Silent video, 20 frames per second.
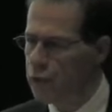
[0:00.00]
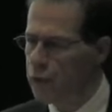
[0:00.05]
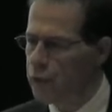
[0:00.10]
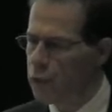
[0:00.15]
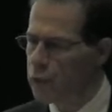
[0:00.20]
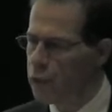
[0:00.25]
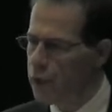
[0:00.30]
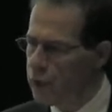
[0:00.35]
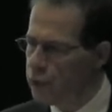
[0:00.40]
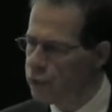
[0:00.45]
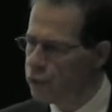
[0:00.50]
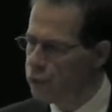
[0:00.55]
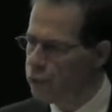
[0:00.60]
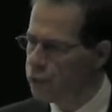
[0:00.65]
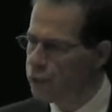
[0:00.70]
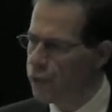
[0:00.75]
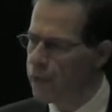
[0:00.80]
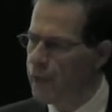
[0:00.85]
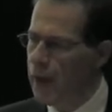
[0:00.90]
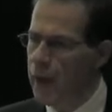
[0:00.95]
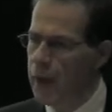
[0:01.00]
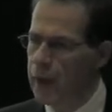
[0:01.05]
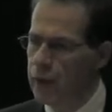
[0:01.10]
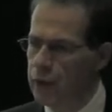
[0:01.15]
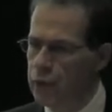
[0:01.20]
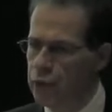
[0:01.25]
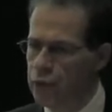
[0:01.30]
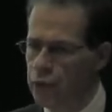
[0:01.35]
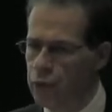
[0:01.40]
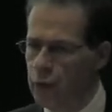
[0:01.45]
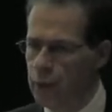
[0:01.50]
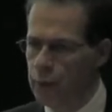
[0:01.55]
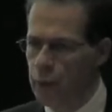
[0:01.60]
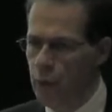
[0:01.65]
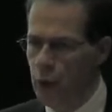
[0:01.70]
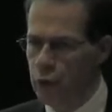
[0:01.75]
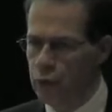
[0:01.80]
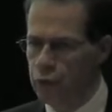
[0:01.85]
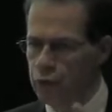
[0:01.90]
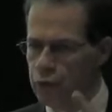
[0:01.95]
And the reason for that is that
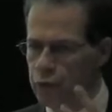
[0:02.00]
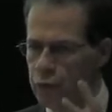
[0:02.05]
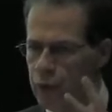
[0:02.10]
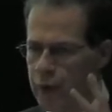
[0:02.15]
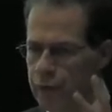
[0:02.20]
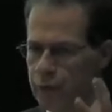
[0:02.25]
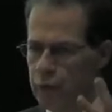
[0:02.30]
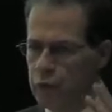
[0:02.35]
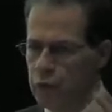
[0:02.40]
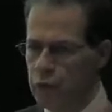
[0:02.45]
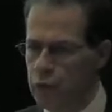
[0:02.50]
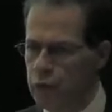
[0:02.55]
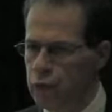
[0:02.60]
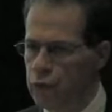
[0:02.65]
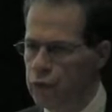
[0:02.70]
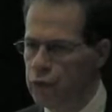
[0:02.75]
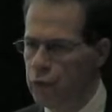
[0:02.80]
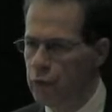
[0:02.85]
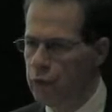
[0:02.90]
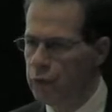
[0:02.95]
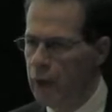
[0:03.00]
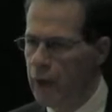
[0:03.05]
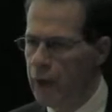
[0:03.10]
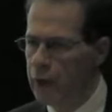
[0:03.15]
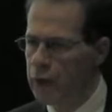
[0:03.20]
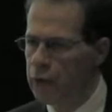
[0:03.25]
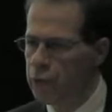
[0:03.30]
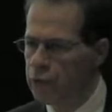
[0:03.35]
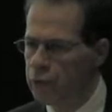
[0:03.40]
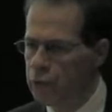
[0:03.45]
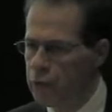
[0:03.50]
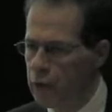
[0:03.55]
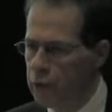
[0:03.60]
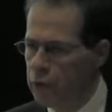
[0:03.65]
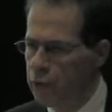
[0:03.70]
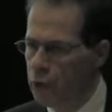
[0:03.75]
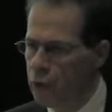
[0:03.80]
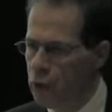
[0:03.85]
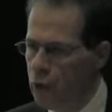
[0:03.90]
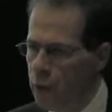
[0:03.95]
most revenues are raised
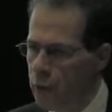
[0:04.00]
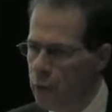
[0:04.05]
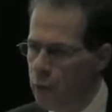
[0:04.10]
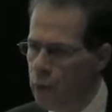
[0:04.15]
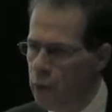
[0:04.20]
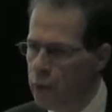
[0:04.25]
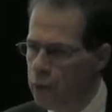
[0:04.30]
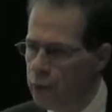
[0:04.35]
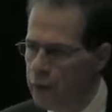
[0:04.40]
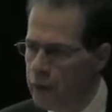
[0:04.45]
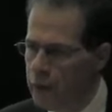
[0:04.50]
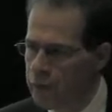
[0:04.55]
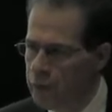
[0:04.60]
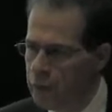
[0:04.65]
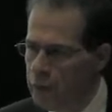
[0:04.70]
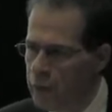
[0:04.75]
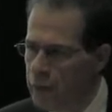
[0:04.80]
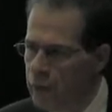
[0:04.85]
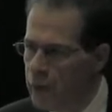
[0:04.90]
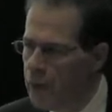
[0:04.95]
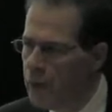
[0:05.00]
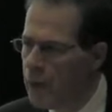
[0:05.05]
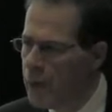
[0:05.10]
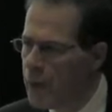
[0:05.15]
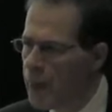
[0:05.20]
at the Commonwealth level,